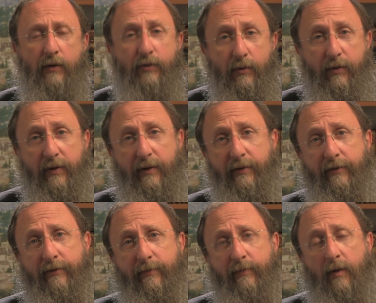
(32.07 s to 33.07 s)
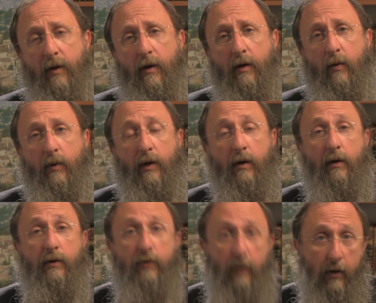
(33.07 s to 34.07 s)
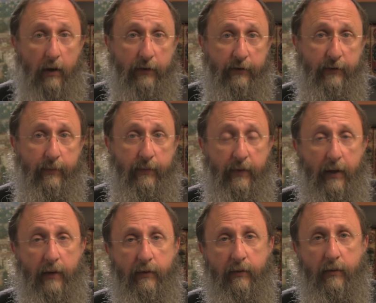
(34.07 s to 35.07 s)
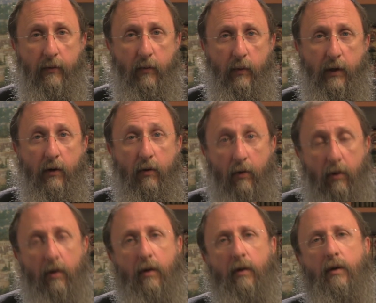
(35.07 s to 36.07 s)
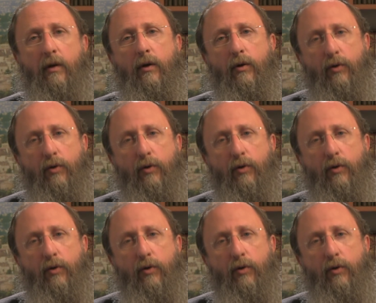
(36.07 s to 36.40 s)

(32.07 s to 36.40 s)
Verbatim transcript: truth is, we are taught that we are all